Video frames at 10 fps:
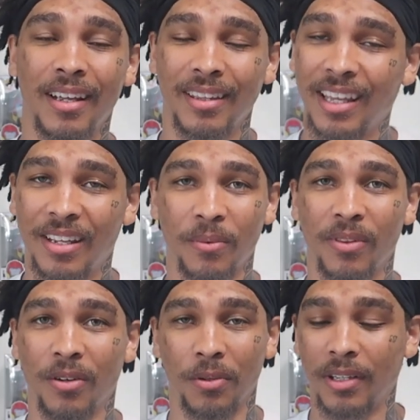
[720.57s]
they can win
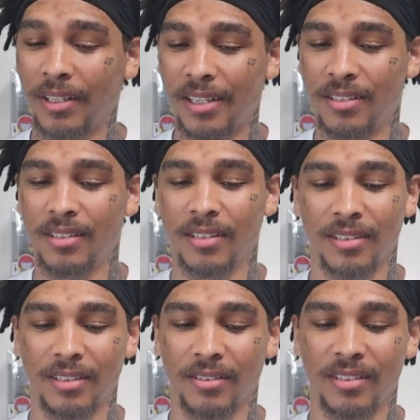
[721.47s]
the whole thing easy
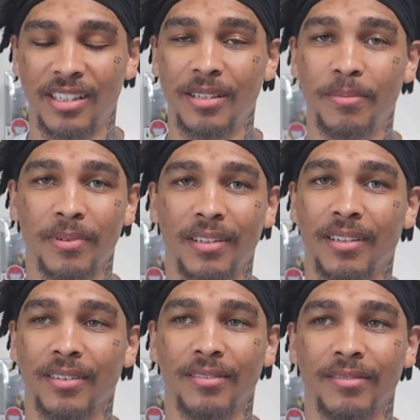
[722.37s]
because they're deep and
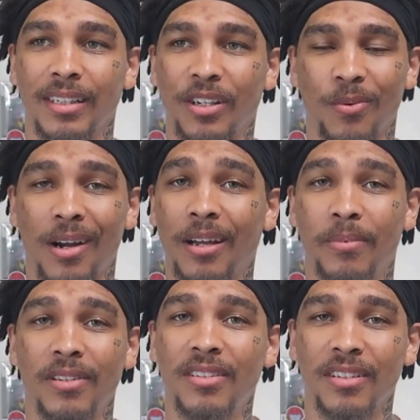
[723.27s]
they're Kawhi and
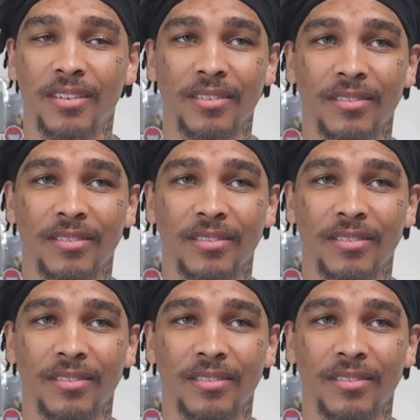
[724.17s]
PG are